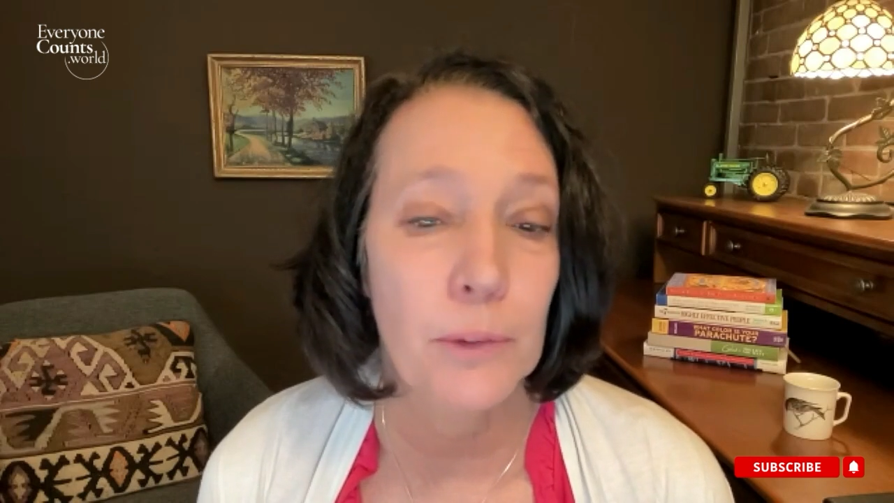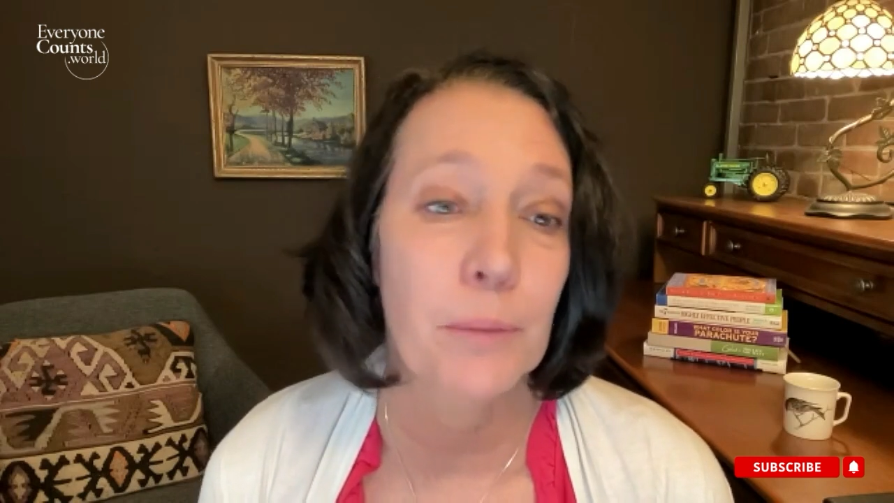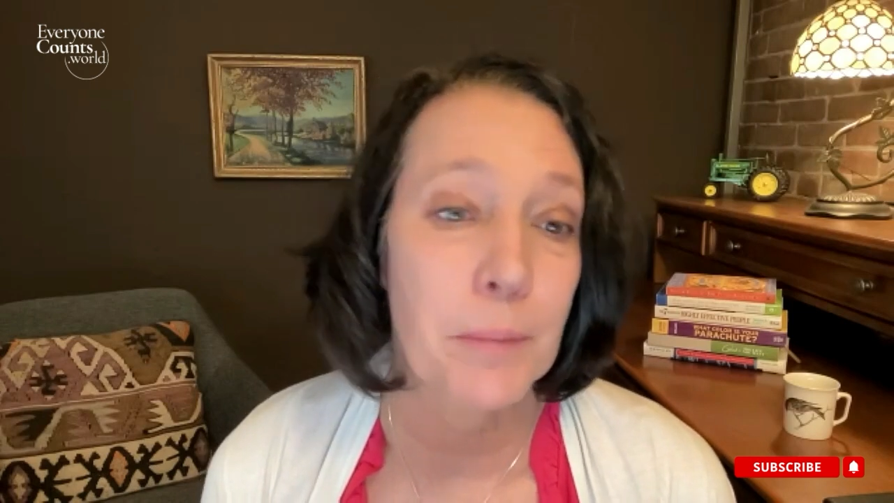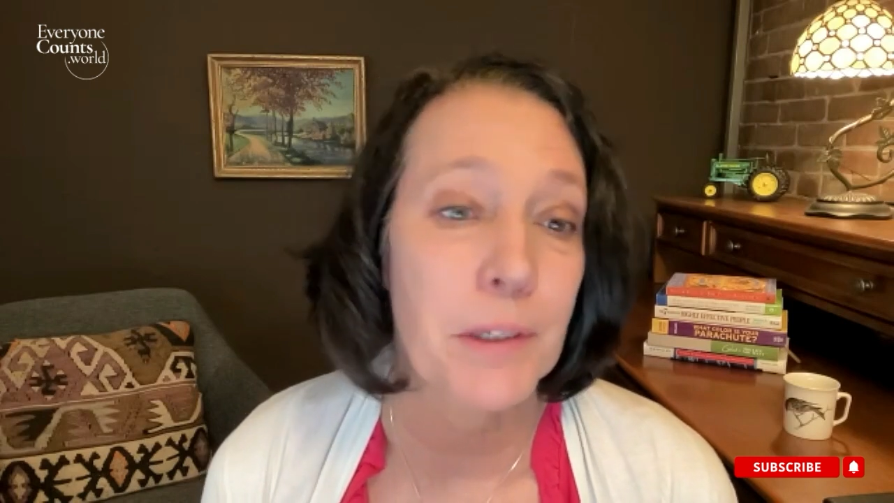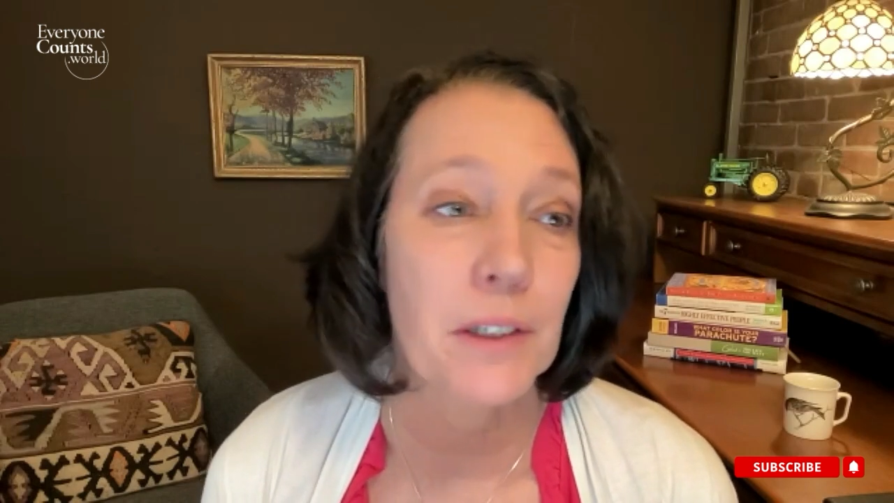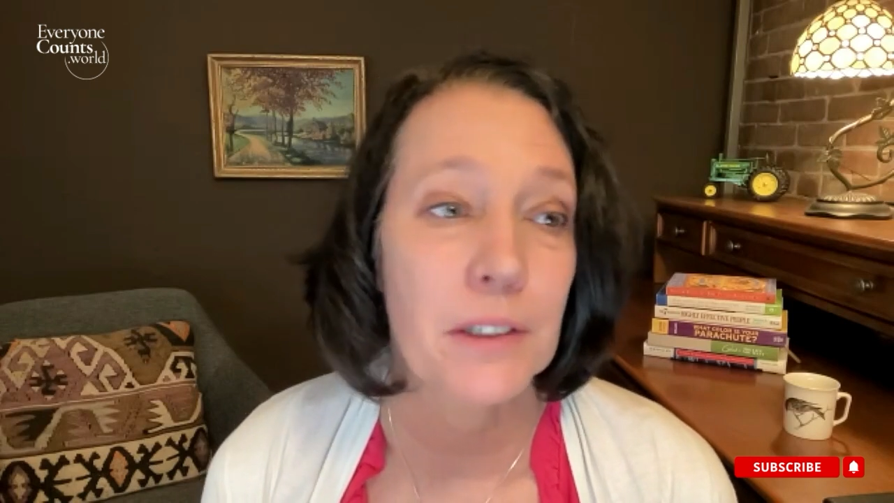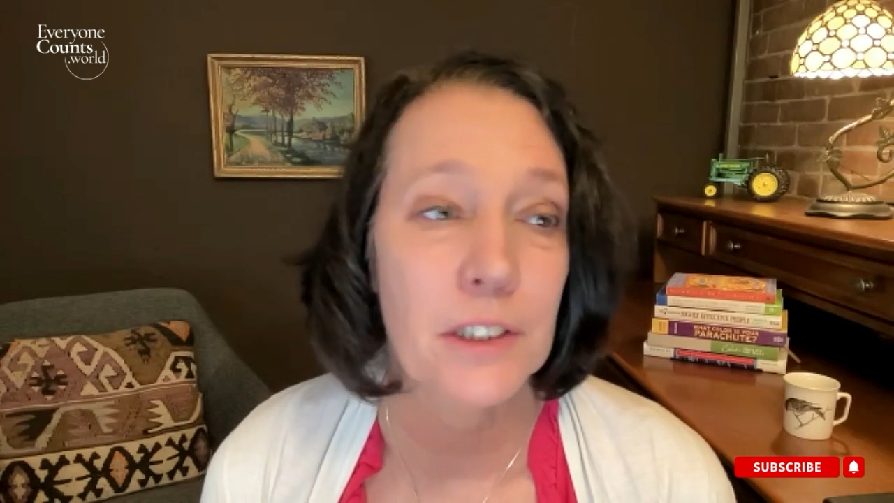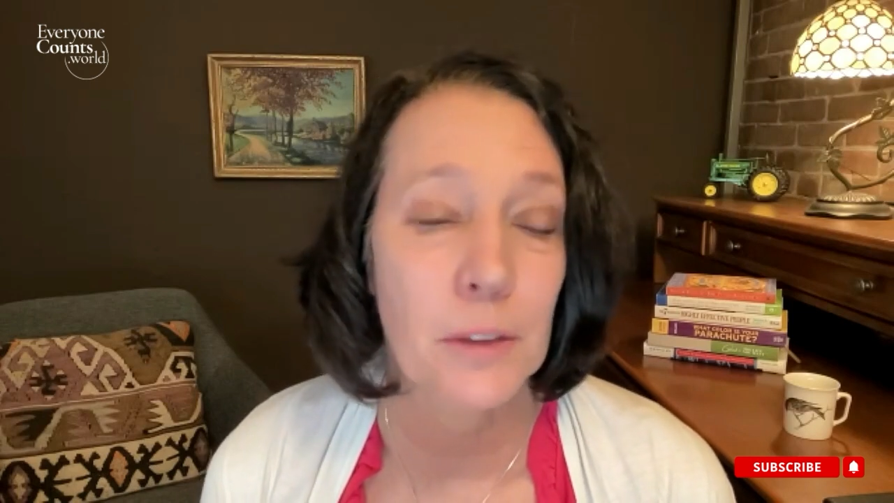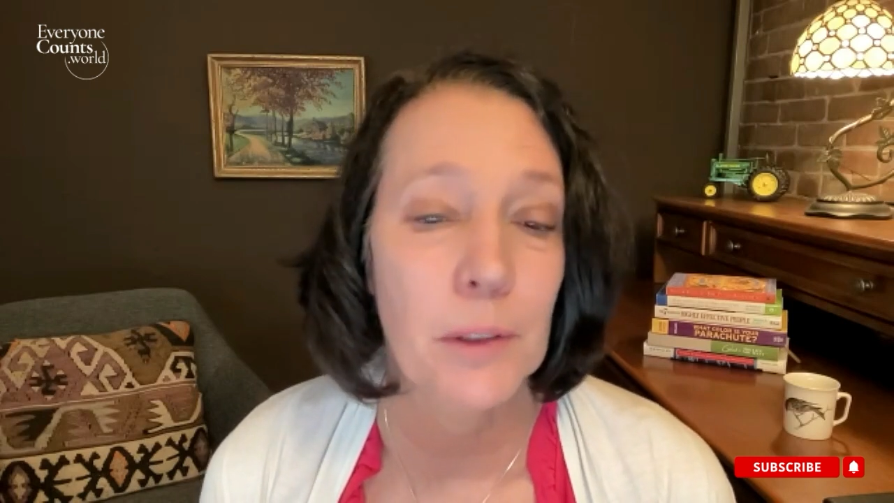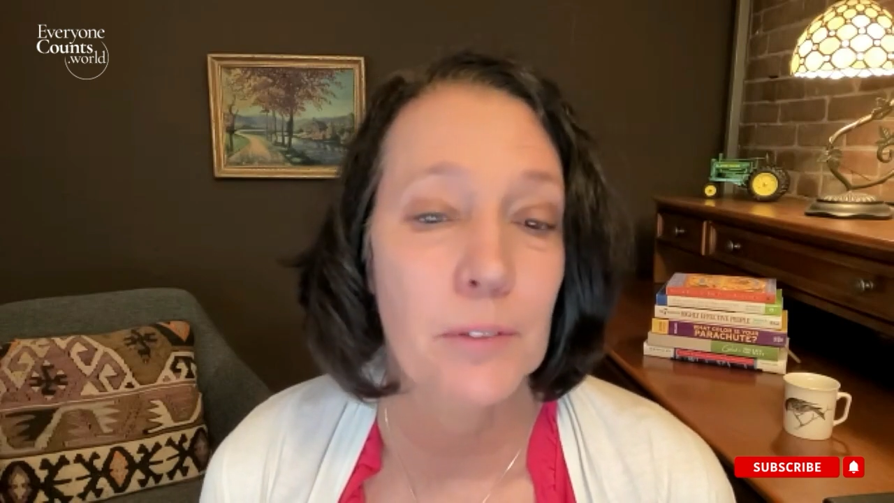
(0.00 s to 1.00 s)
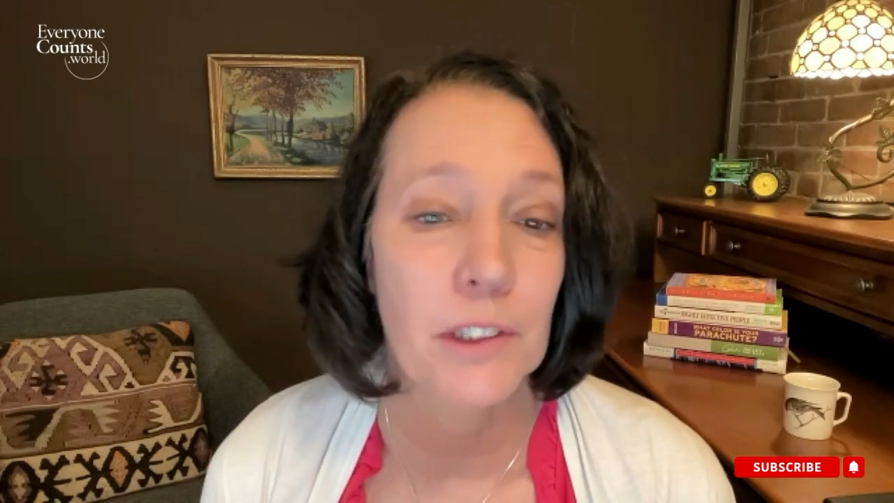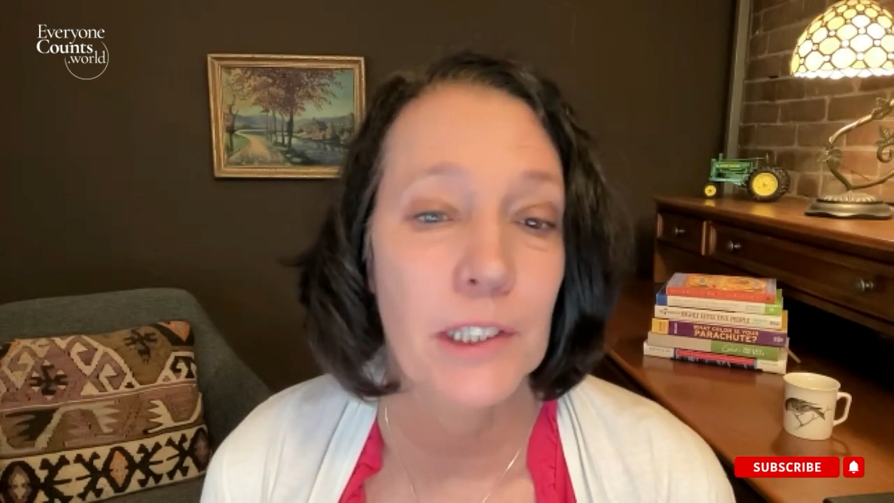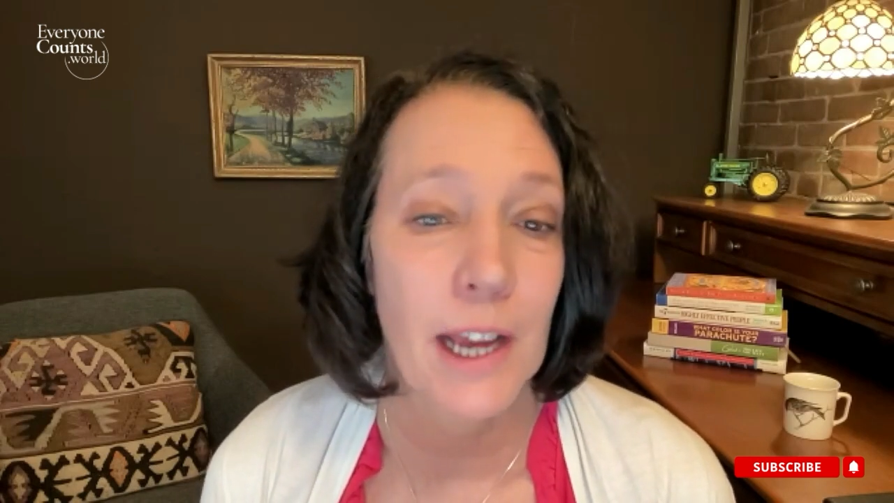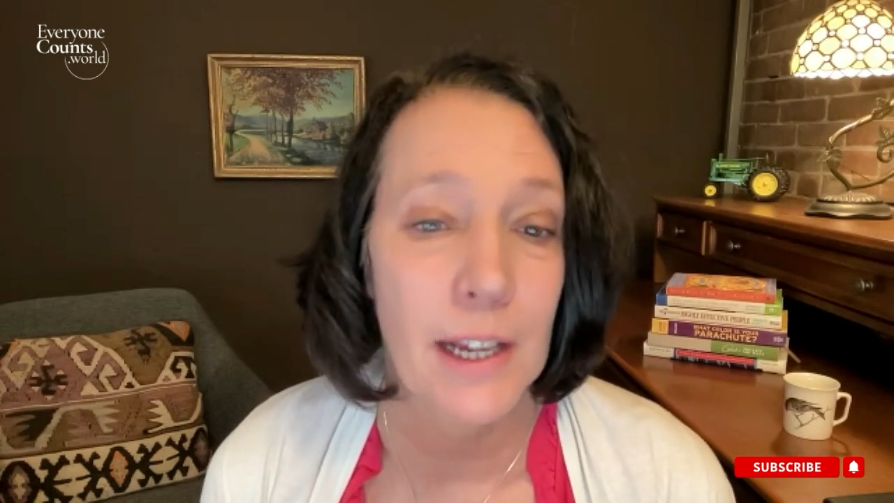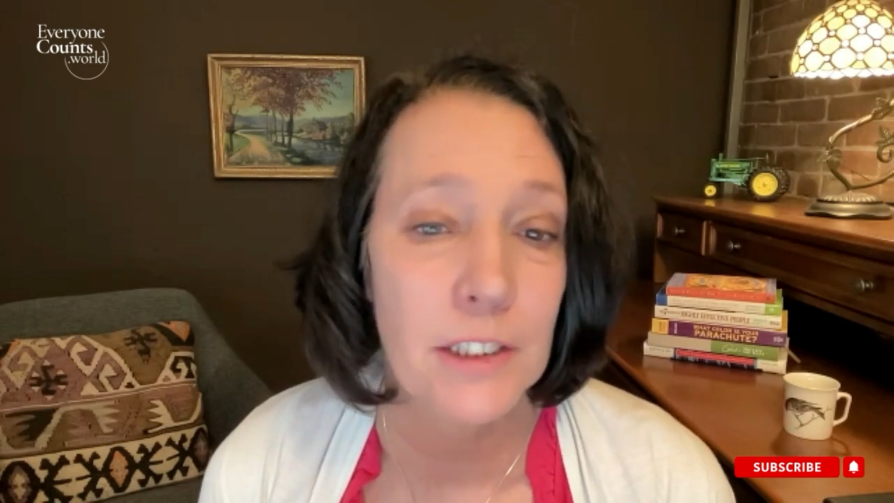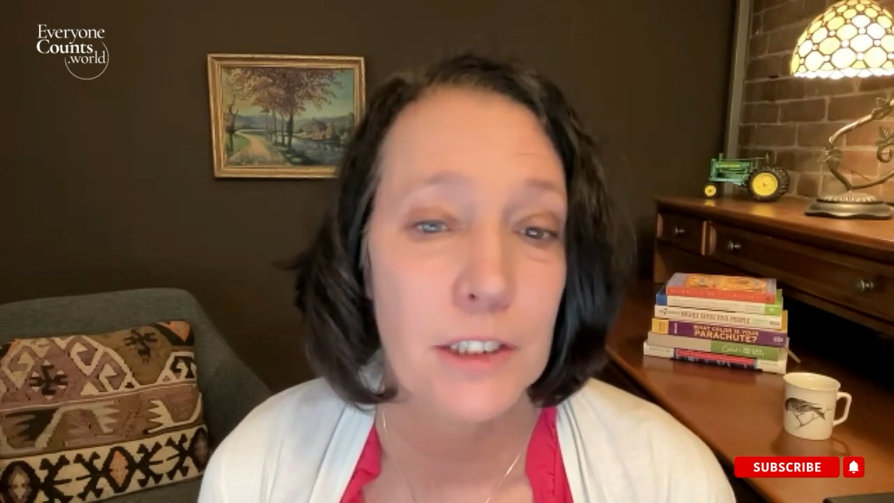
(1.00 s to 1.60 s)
Maybe on some level it has